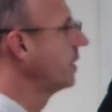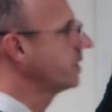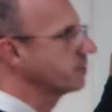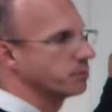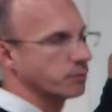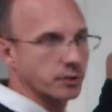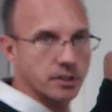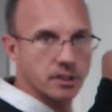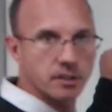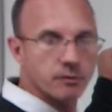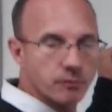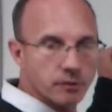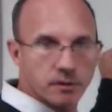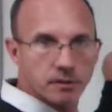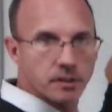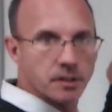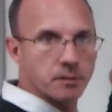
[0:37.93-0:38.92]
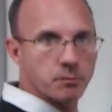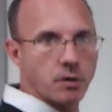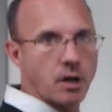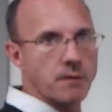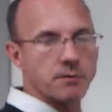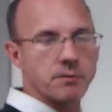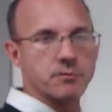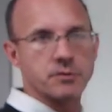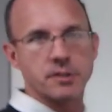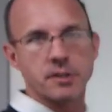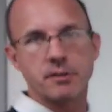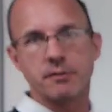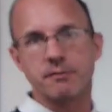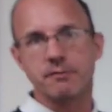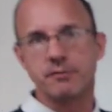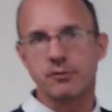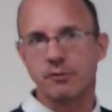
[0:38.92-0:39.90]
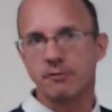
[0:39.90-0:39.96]
is working in problems that
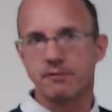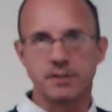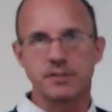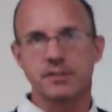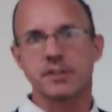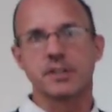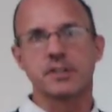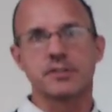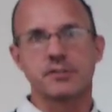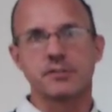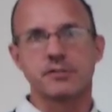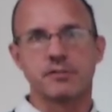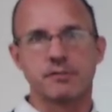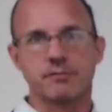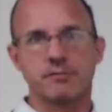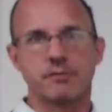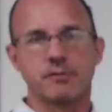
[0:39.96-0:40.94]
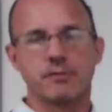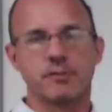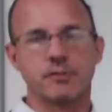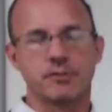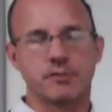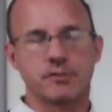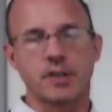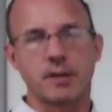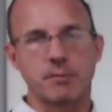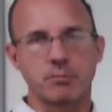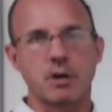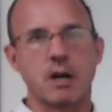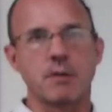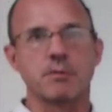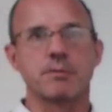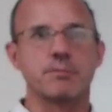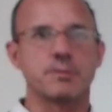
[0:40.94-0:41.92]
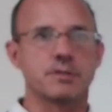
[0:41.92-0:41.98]
are sort of viscous type
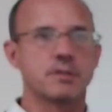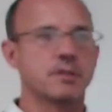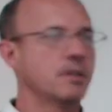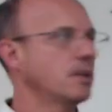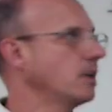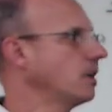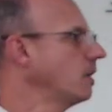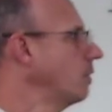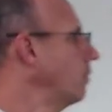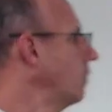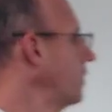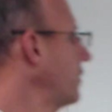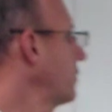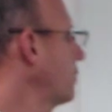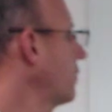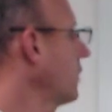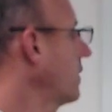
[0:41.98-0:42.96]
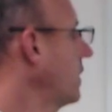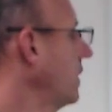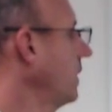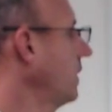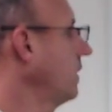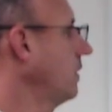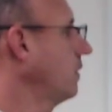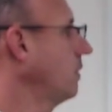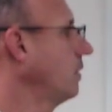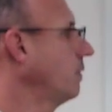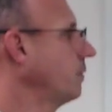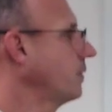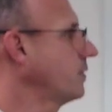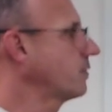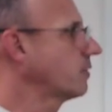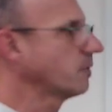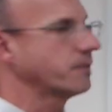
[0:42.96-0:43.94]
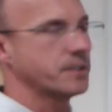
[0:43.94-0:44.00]
problems. One is working with
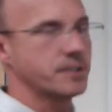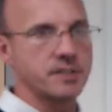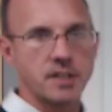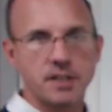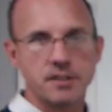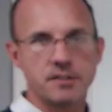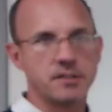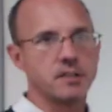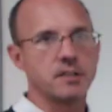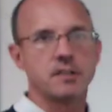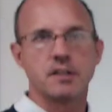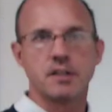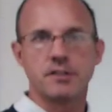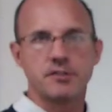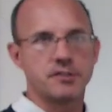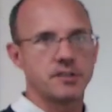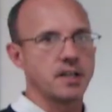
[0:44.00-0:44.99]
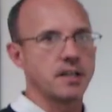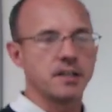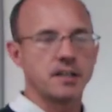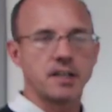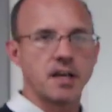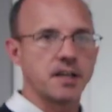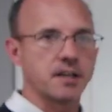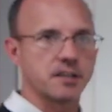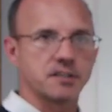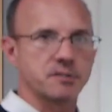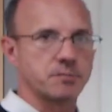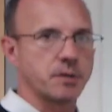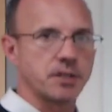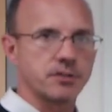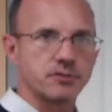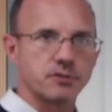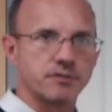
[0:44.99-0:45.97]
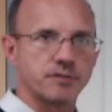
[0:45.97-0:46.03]
surface tension, understanding how to
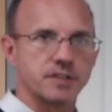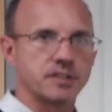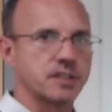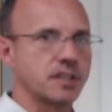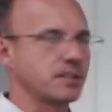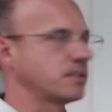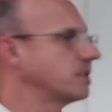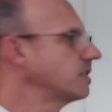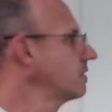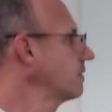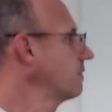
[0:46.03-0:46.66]
express surface tension as a